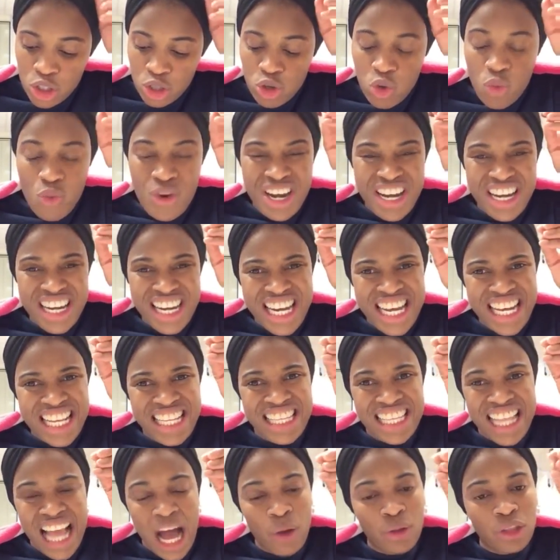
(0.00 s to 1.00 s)
So we
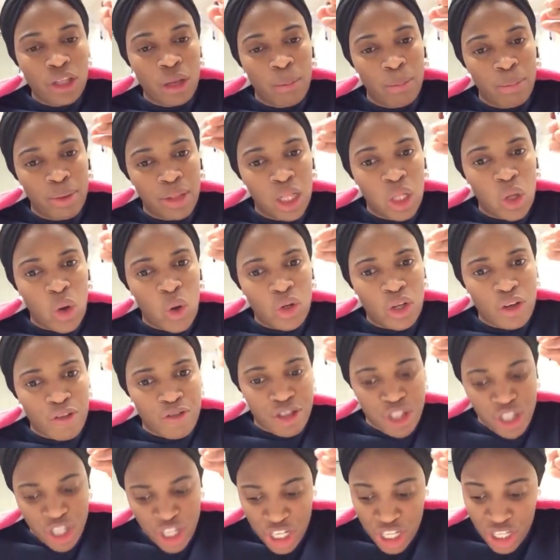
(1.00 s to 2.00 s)
need now the blood
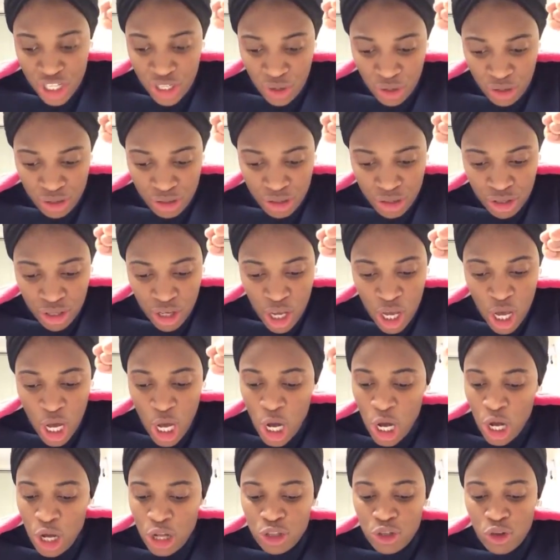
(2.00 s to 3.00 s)
of Jesus
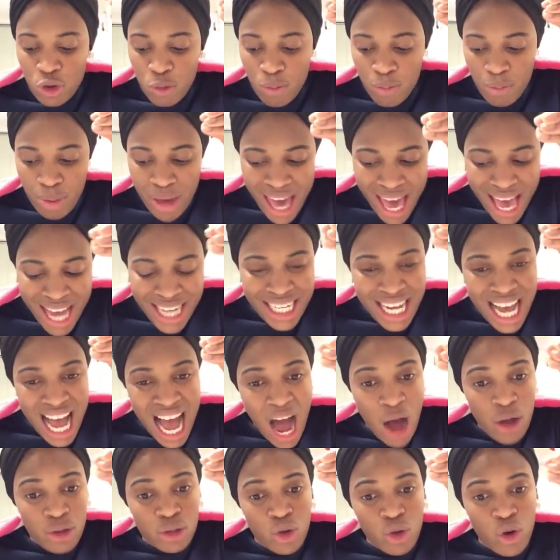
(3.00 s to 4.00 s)
to purge
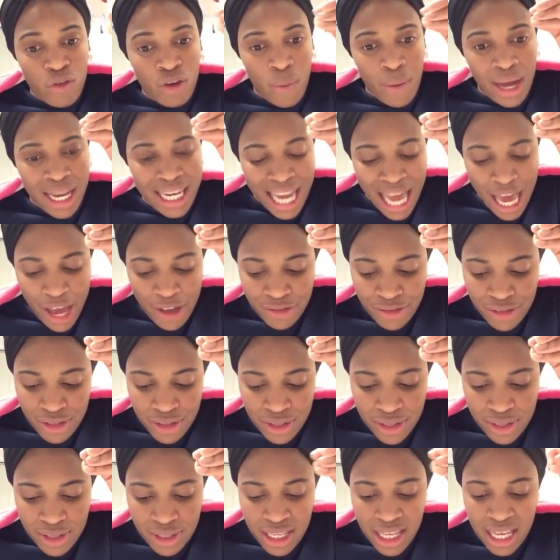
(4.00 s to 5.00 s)
out of our
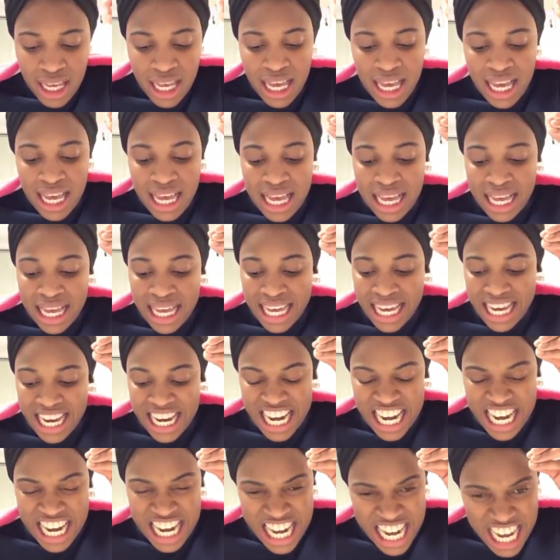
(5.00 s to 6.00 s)
lives
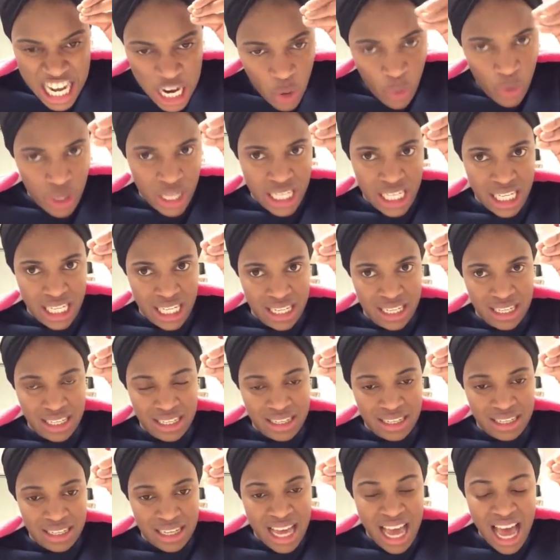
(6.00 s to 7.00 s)
iniquity
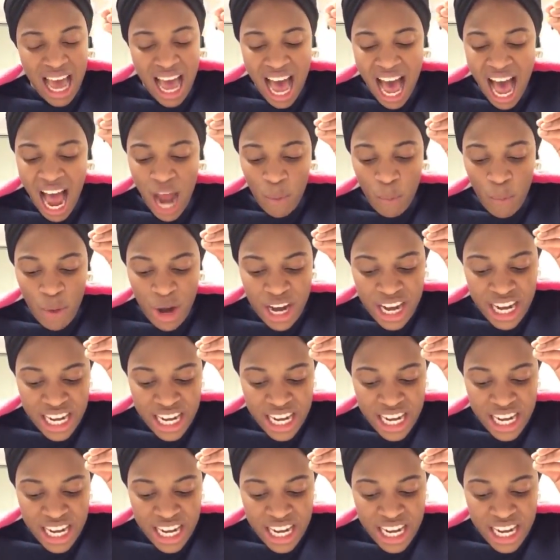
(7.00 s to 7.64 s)
and